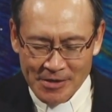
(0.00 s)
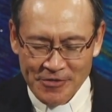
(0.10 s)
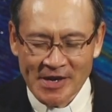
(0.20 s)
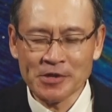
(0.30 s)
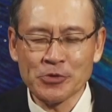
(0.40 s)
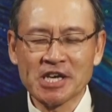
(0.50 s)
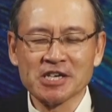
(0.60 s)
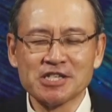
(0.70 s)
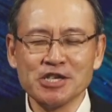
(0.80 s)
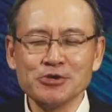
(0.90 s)
Father, we
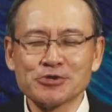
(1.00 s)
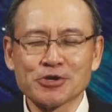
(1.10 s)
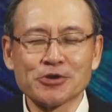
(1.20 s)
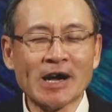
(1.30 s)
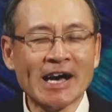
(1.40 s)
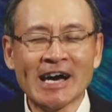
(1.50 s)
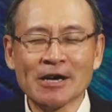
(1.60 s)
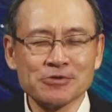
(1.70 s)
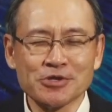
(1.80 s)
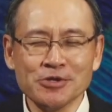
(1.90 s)
continue to cry
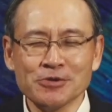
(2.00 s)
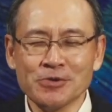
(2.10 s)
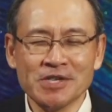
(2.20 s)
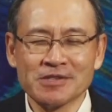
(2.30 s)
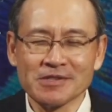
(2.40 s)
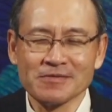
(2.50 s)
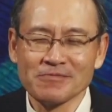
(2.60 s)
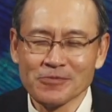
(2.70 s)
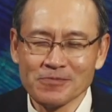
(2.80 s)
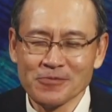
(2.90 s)
out to you with
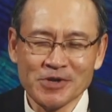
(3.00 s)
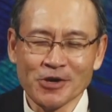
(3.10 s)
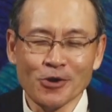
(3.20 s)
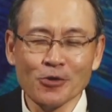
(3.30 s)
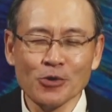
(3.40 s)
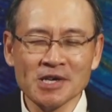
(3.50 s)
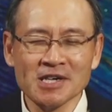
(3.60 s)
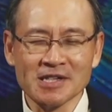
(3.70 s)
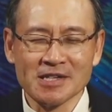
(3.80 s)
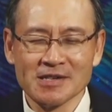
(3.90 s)
the whole
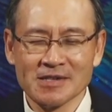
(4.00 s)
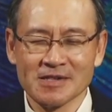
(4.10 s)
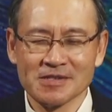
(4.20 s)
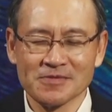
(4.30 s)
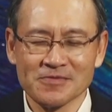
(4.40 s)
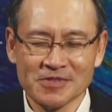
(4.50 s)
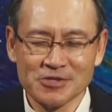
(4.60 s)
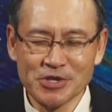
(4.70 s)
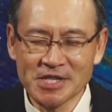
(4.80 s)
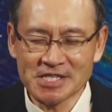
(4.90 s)
world
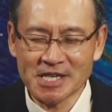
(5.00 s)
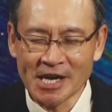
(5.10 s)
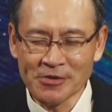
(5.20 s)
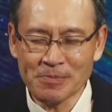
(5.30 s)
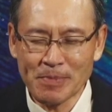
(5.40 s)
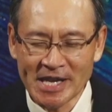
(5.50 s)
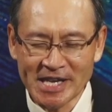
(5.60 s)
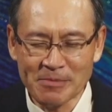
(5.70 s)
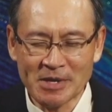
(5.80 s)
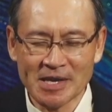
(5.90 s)
during this current
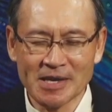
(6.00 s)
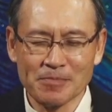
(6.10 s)
pandemic,